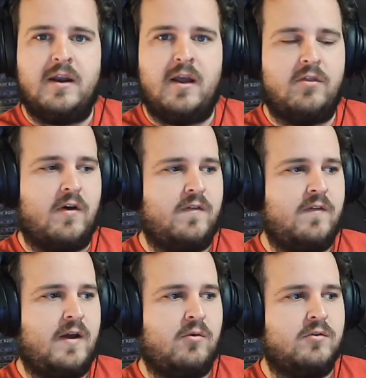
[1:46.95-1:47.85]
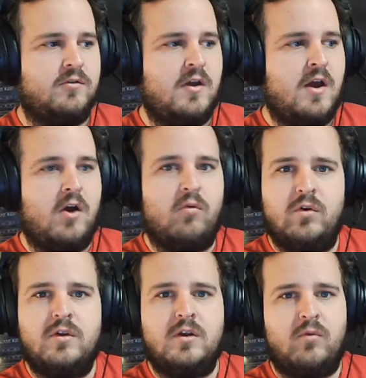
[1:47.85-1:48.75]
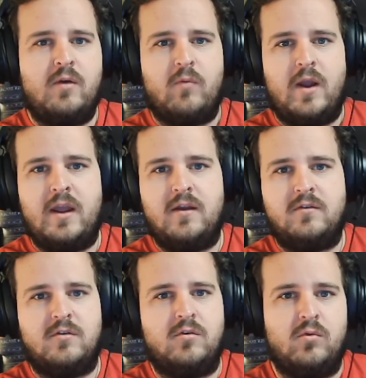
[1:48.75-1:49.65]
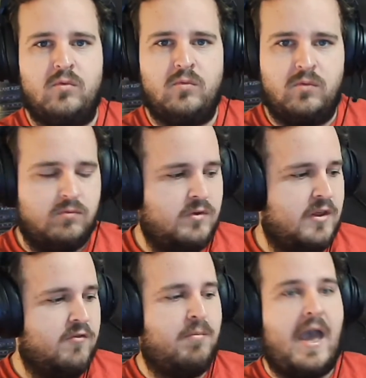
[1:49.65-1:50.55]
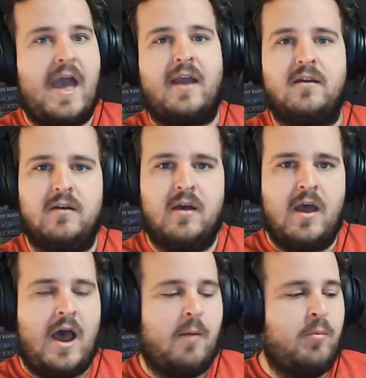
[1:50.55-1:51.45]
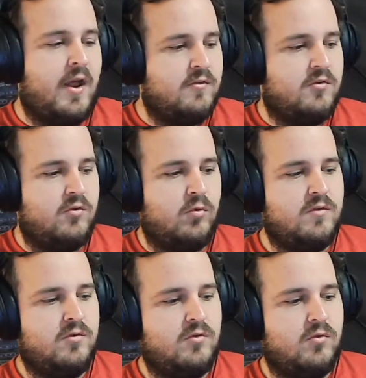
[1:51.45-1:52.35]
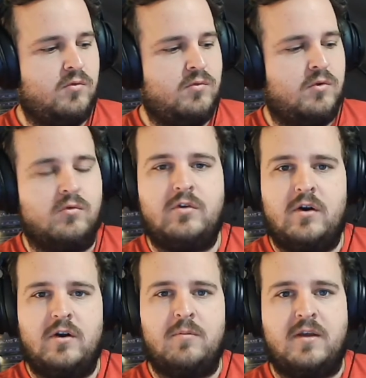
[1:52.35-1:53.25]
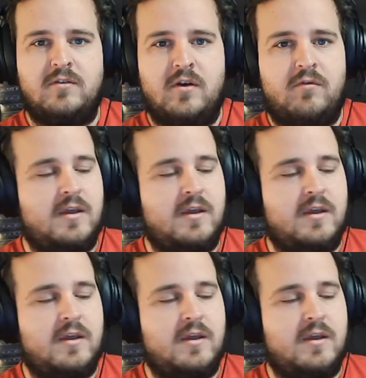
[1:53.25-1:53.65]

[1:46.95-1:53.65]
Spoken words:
And I thought that that was a really great way to give back. And I'm not too into charity myself.